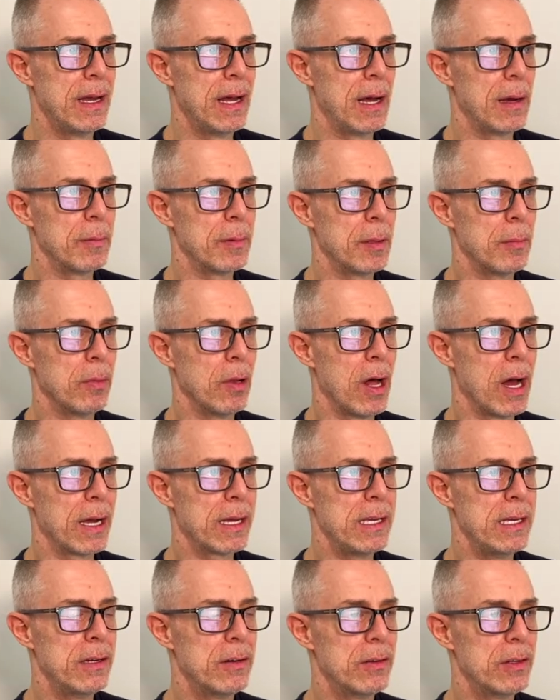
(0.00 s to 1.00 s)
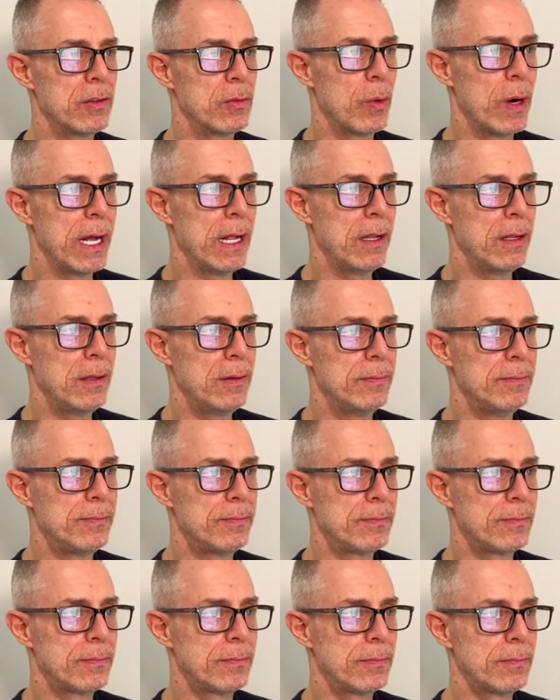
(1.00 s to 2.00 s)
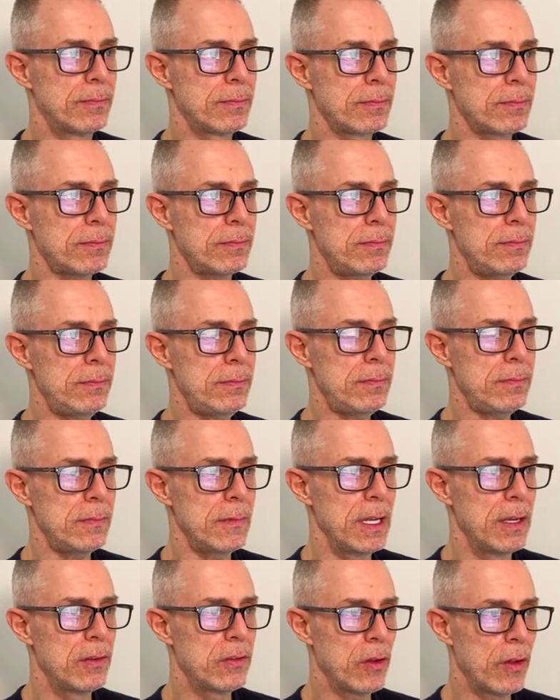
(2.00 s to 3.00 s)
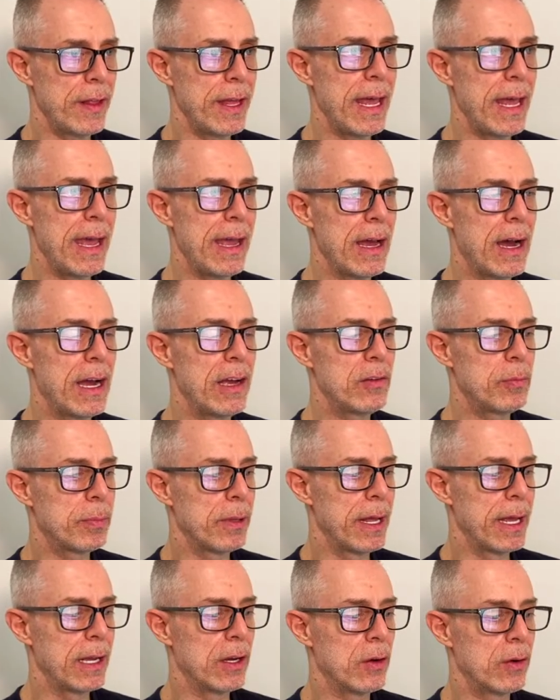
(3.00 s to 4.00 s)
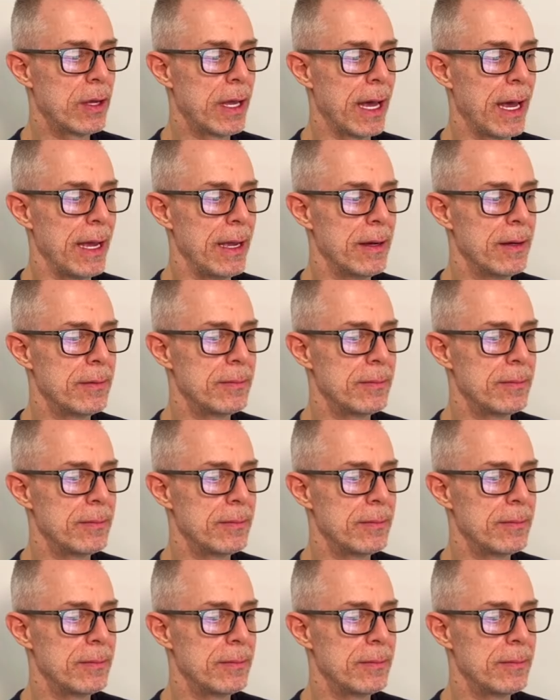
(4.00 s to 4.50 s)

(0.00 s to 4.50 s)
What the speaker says: I'm going to block here as well. So the AI is playing okay.